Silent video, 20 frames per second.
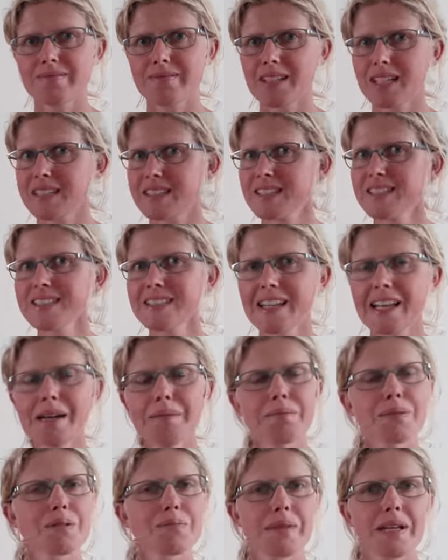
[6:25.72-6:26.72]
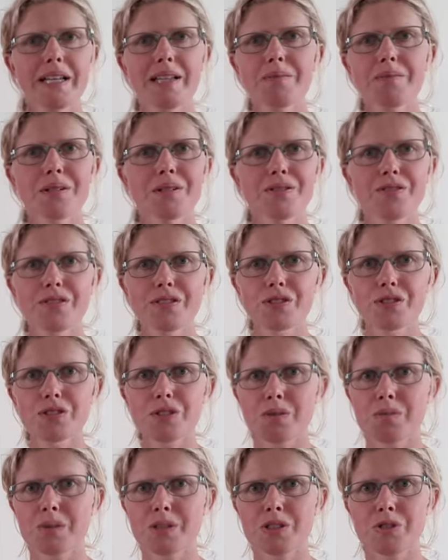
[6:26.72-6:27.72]
this lamp is making me feel
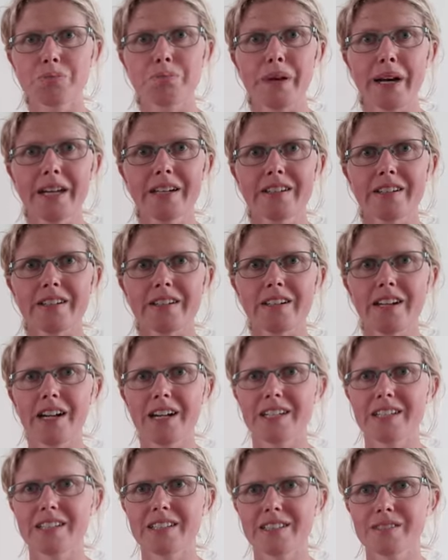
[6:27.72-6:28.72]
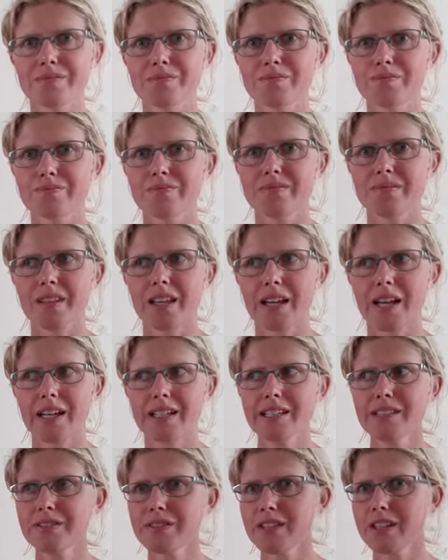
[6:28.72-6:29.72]
so much better. And
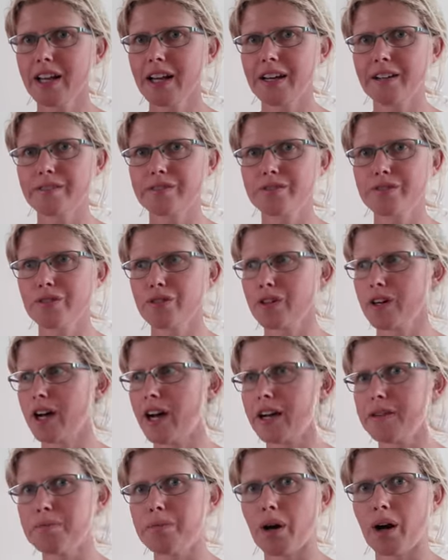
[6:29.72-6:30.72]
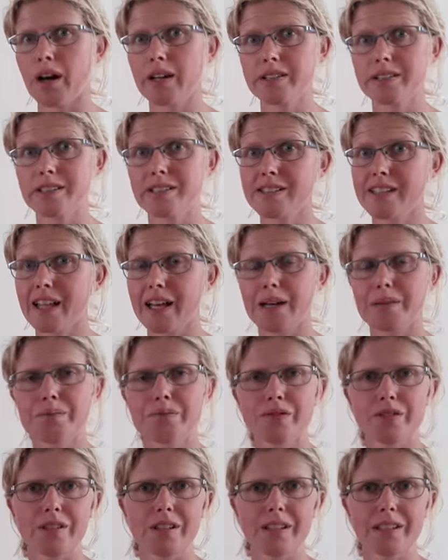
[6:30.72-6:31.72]
even I bought this lamp
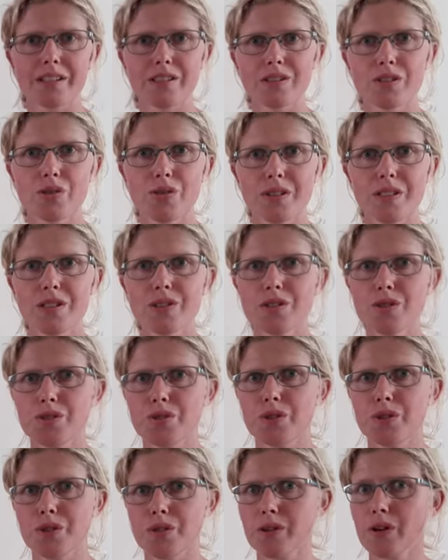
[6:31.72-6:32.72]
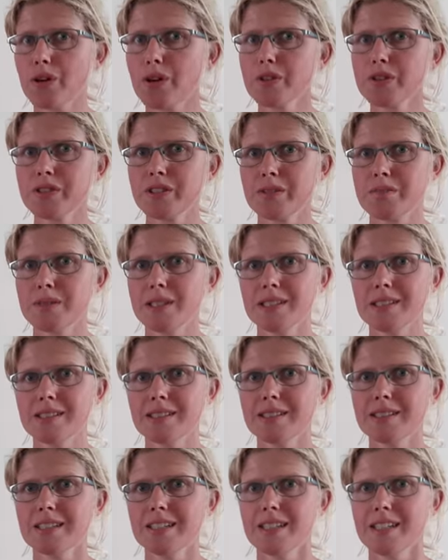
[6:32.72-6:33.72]
for like 22 euros. I
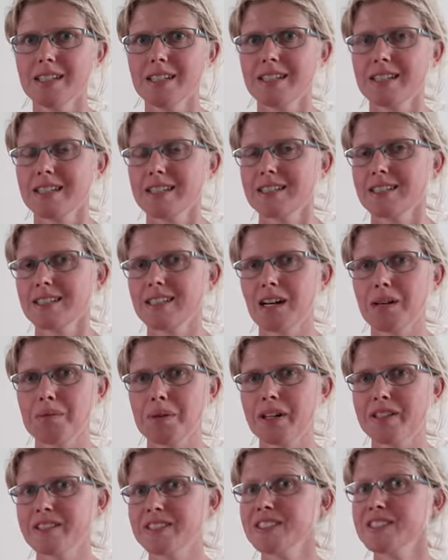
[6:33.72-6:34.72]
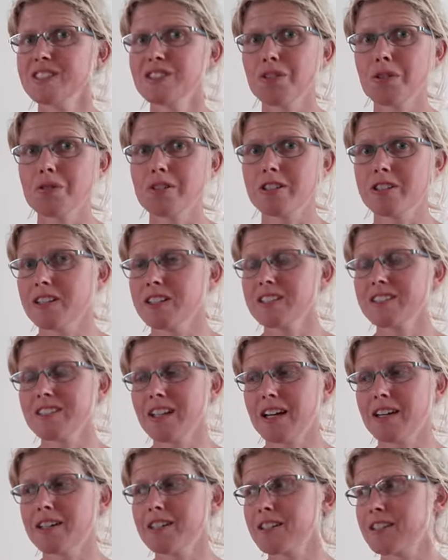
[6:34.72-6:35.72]
mean, come on, it's
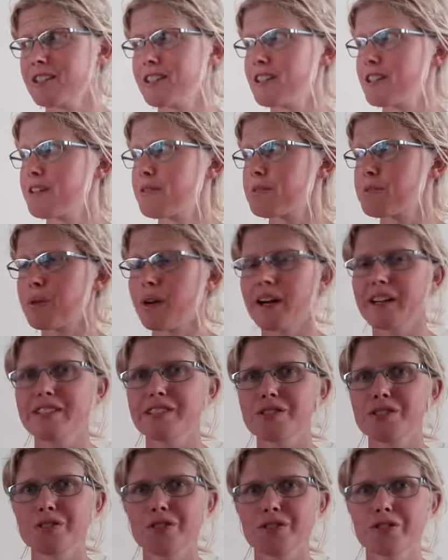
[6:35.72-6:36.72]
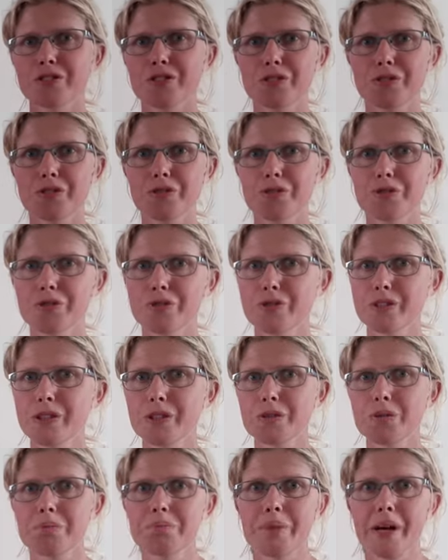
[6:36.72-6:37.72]
not a price to
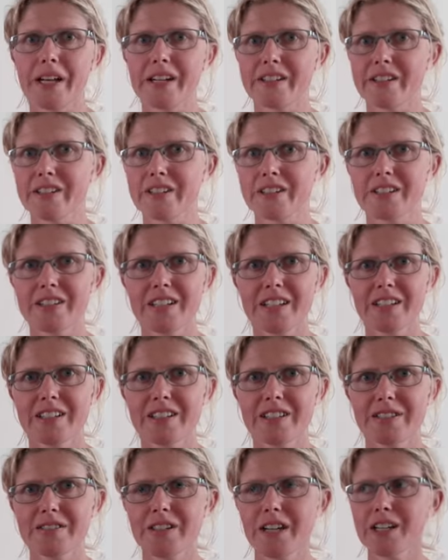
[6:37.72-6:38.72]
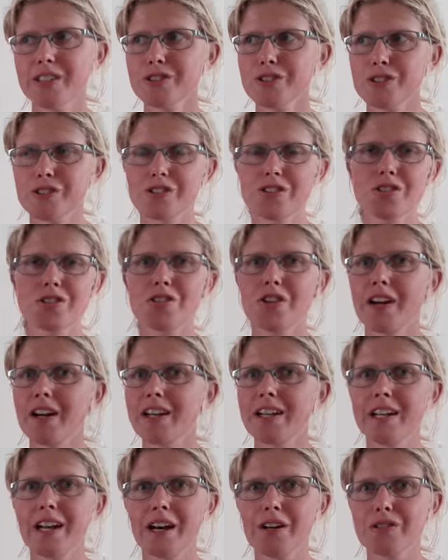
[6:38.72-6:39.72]
feel better and just to try
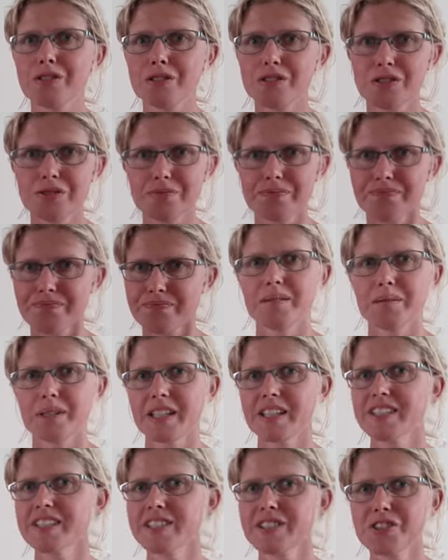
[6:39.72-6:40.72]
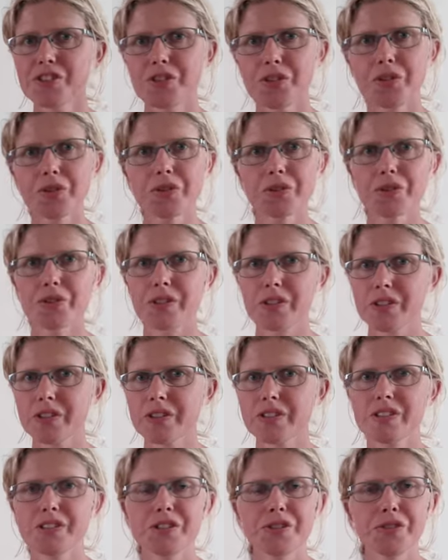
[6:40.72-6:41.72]
it out. Because it's so
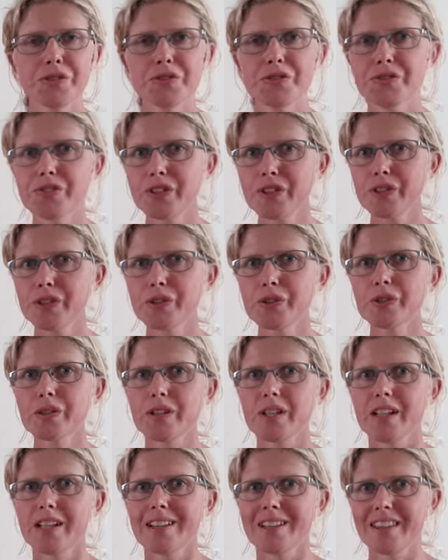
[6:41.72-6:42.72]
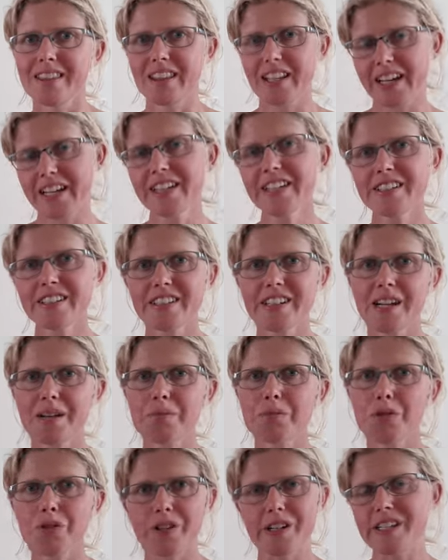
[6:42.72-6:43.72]
good to feel lighter
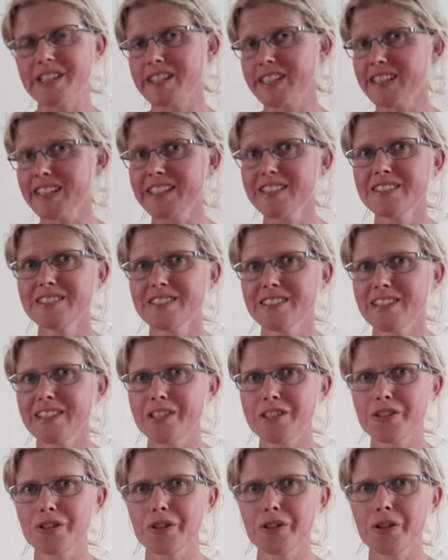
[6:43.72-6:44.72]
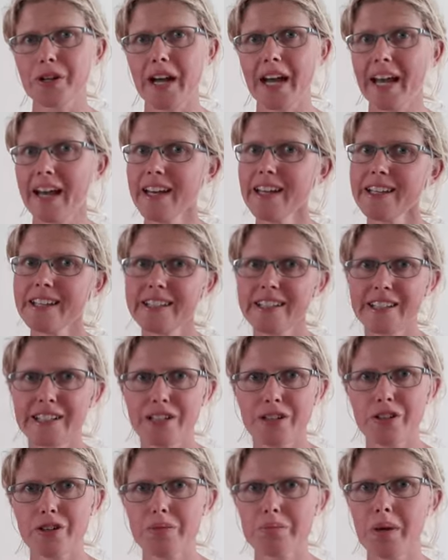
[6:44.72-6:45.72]
and more at ease in your head and
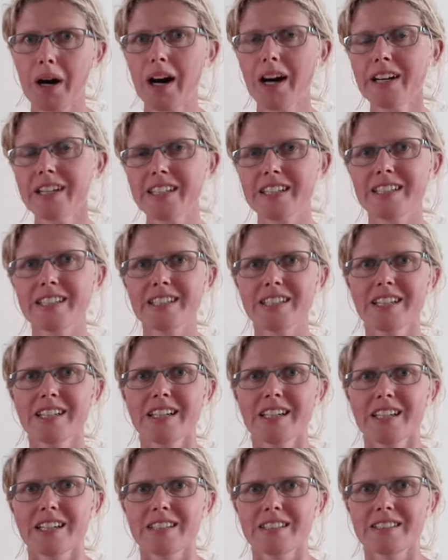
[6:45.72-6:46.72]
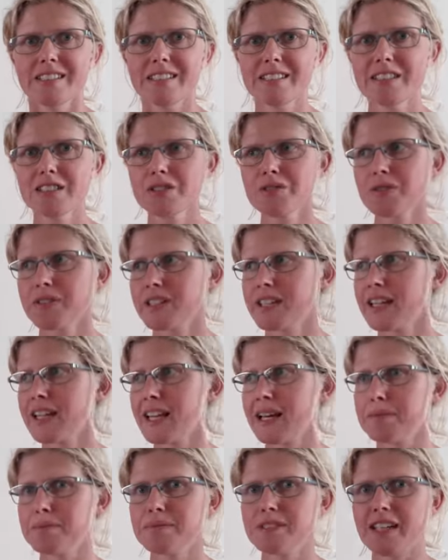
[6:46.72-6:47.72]
your body. This is what the
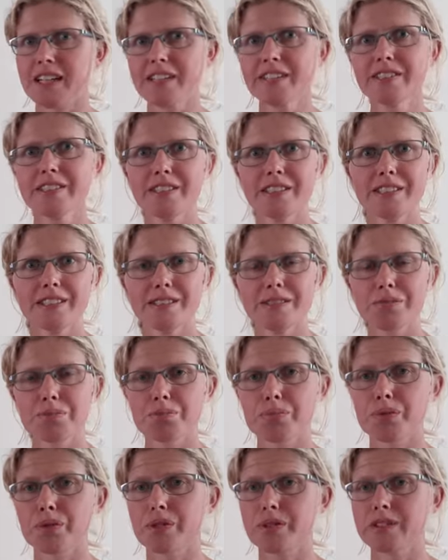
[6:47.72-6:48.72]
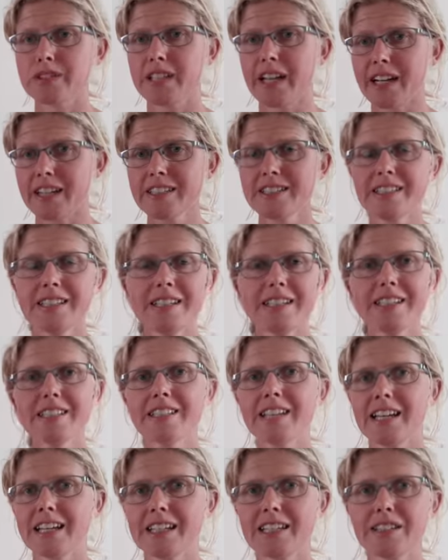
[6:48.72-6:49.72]
lamp does. It's projecting
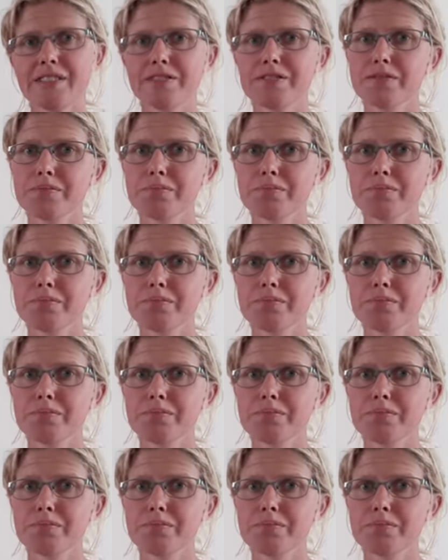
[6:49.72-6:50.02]
negative